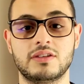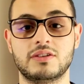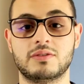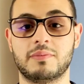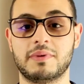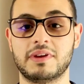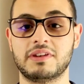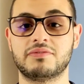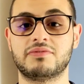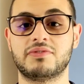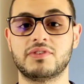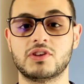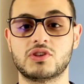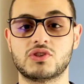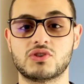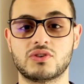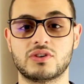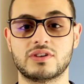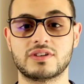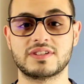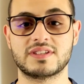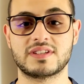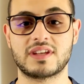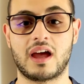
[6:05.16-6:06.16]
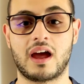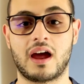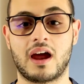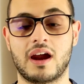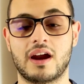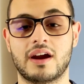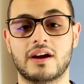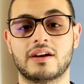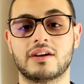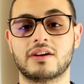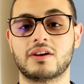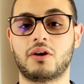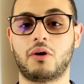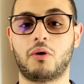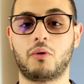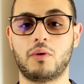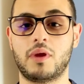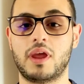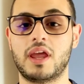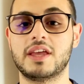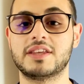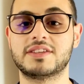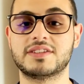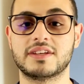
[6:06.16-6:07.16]
The main features are
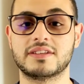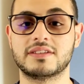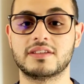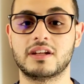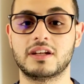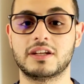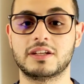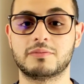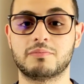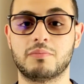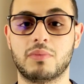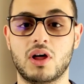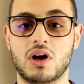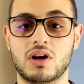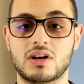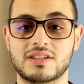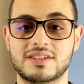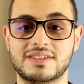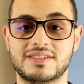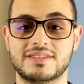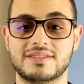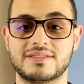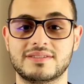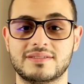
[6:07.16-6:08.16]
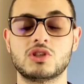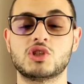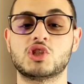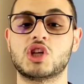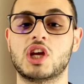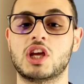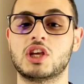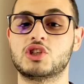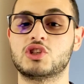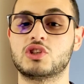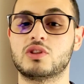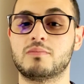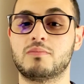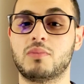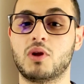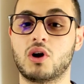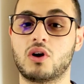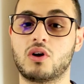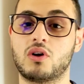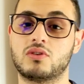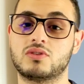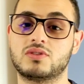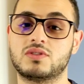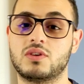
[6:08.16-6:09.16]
create and delete blocks, change the
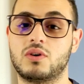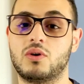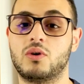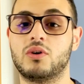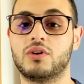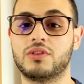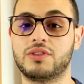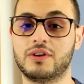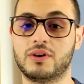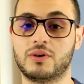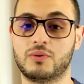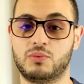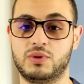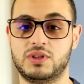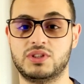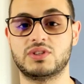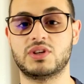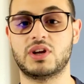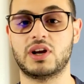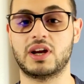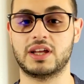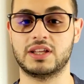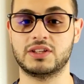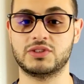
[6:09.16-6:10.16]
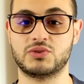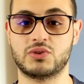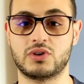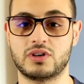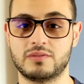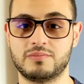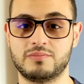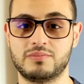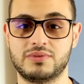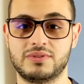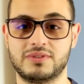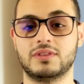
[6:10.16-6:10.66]
blocks order with drag and drop,